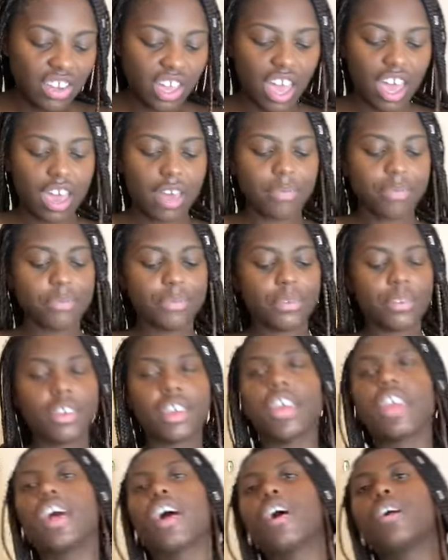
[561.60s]
Okay. So
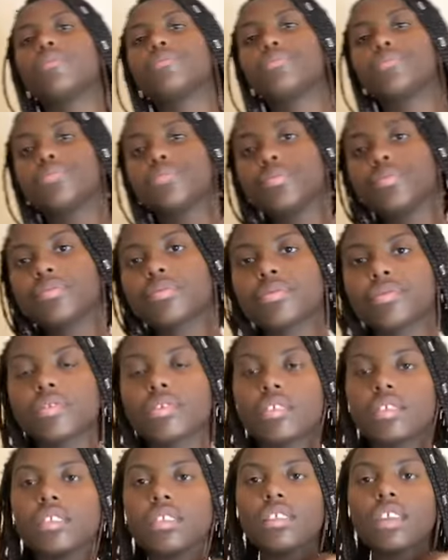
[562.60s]
yeah.
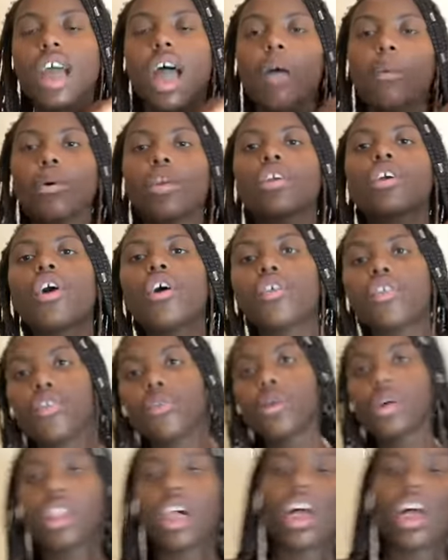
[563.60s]
I would go through